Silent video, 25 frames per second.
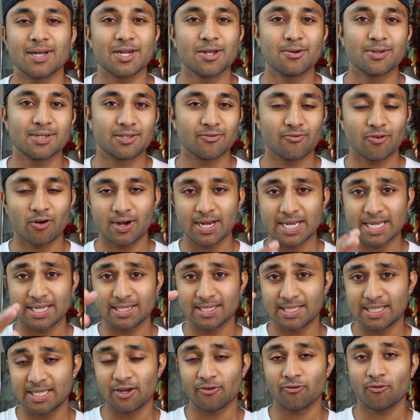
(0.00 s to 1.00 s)
I know it's a very
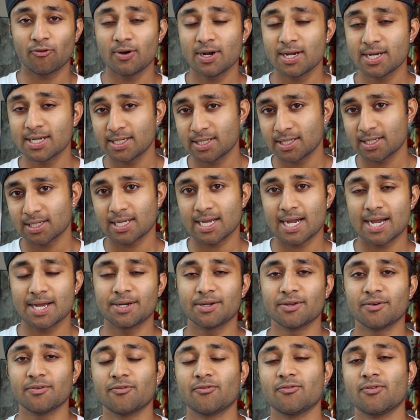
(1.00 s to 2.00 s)
different
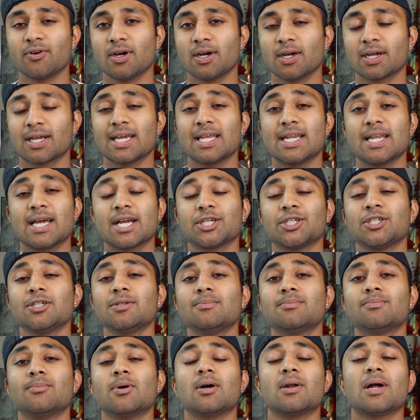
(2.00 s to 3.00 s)
kind of
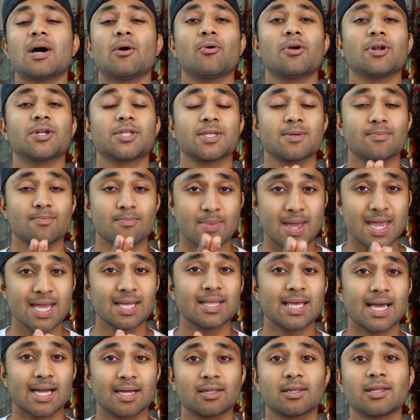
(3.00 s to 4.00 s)
connection, but I wanted to
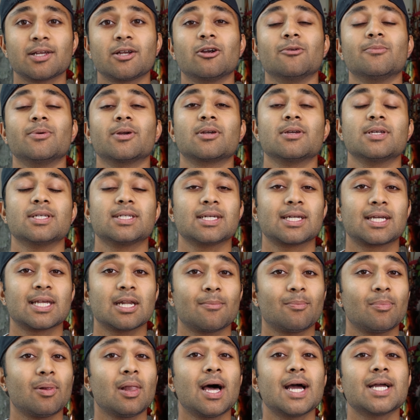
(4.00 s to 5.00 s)
make that clear because it can
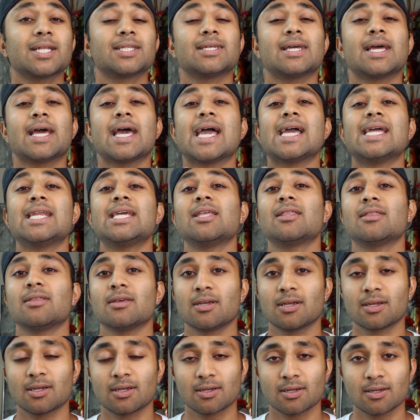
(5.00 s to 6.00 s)
apply to
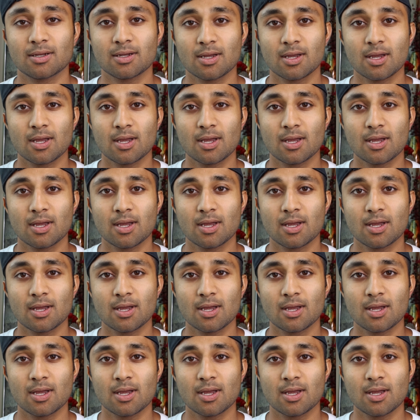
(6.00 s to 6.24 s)
anything